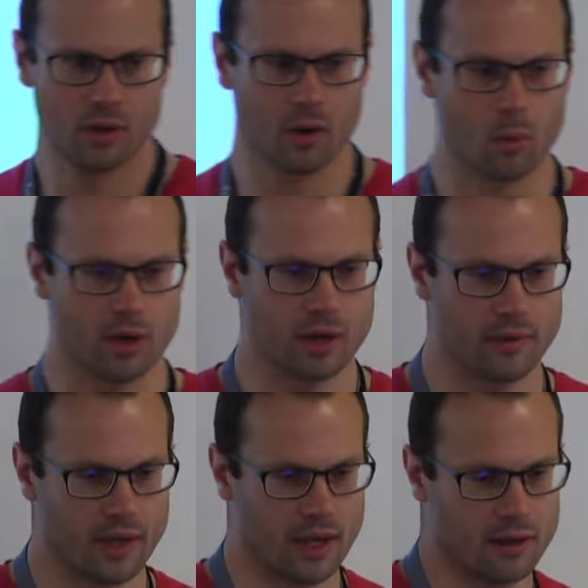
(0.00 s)
are working on
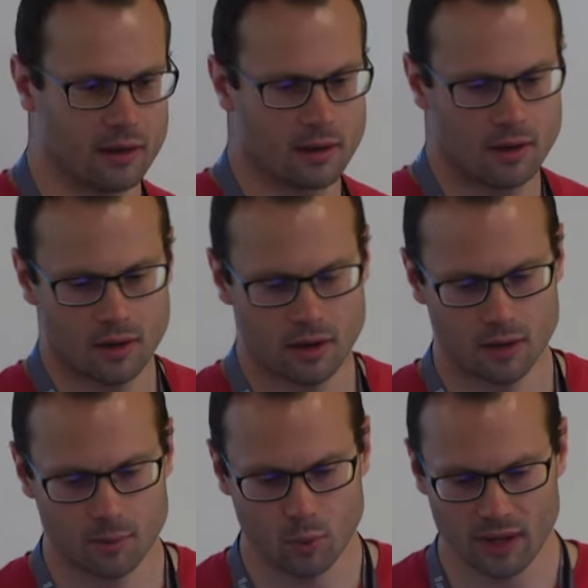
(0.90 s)
that.
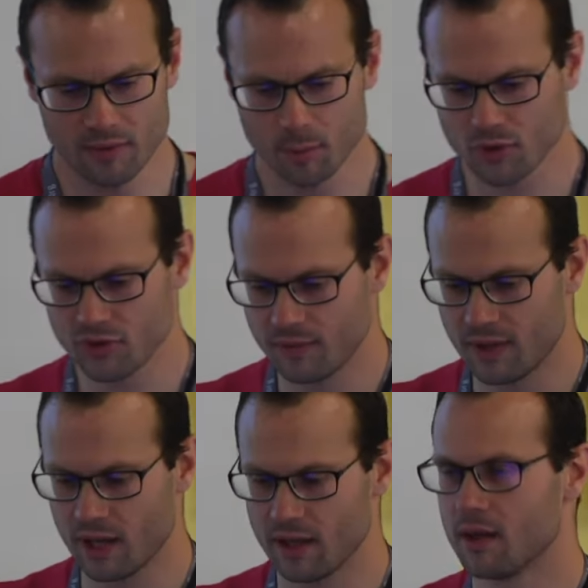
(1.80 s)
Um, we haven't pursued
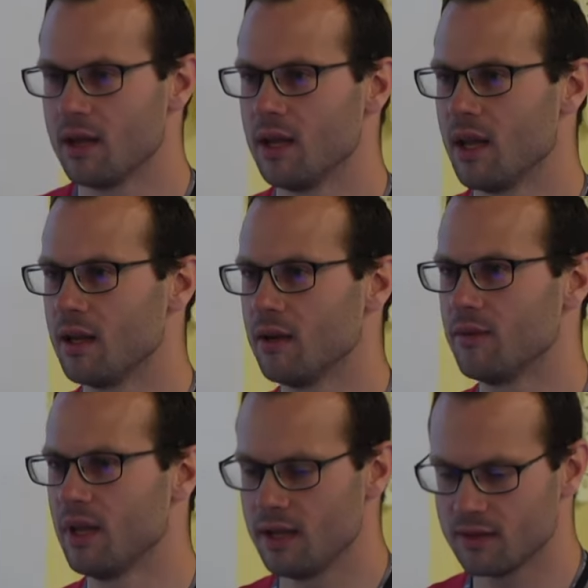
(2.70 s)
that in, in
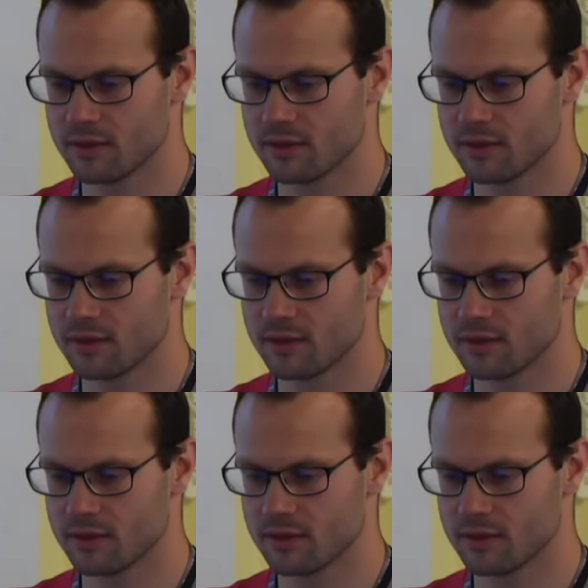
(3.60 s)
V8.